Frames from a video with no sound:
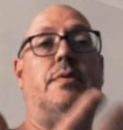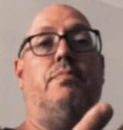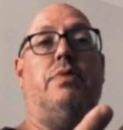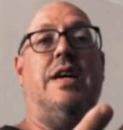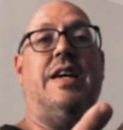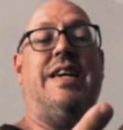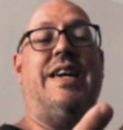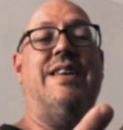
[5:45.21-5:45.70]

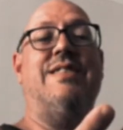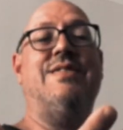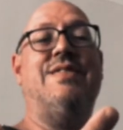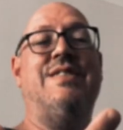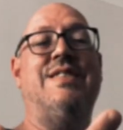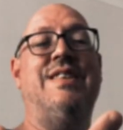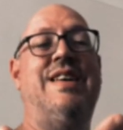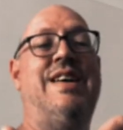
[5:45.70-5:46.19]
player
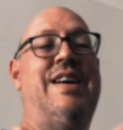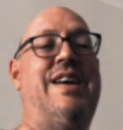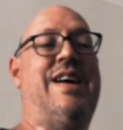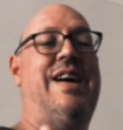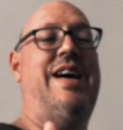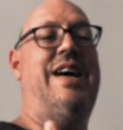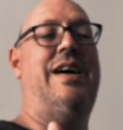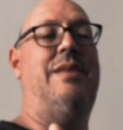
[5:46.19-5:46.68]
counts.
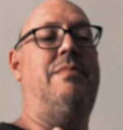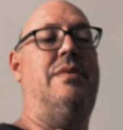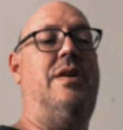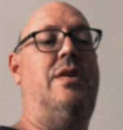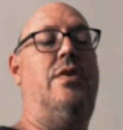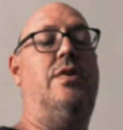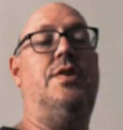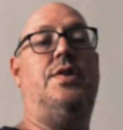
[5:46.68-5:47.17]

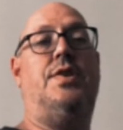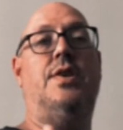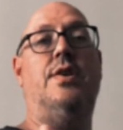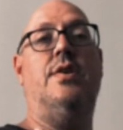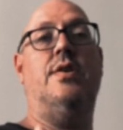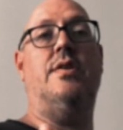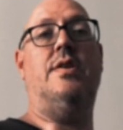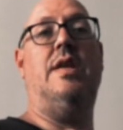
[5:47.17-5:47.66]
On a
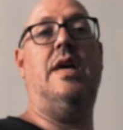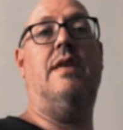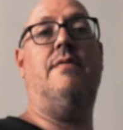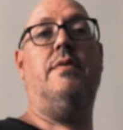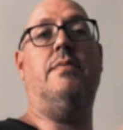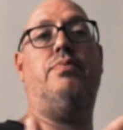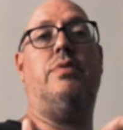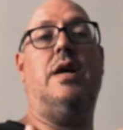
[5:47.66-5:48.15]
turn,
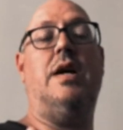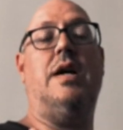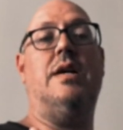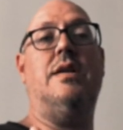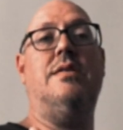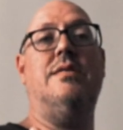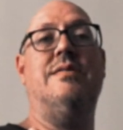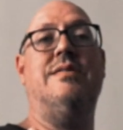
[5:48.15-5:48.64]
every
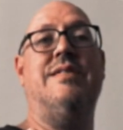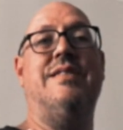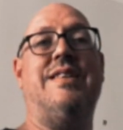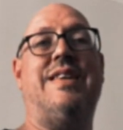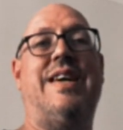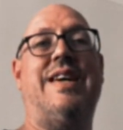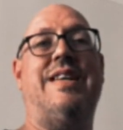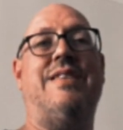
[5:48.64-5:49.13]
player
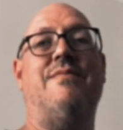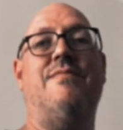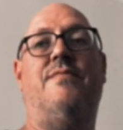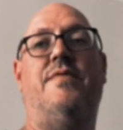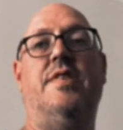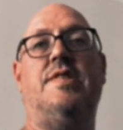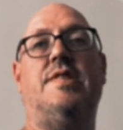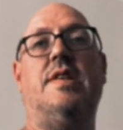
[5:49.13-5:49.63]
can
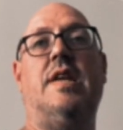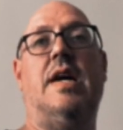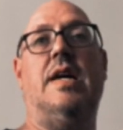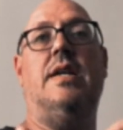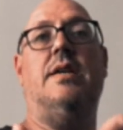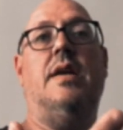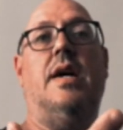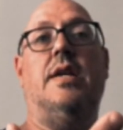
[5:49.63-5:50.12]
visit
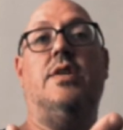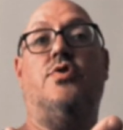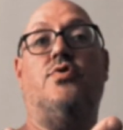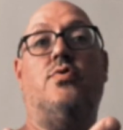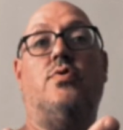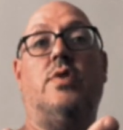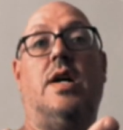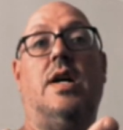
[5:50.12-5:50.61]
and
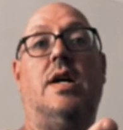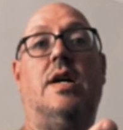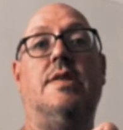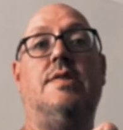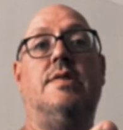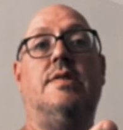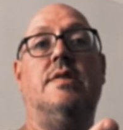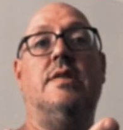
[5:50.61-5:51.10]
draw
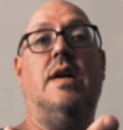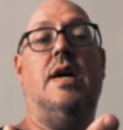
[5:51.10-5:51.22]
cards.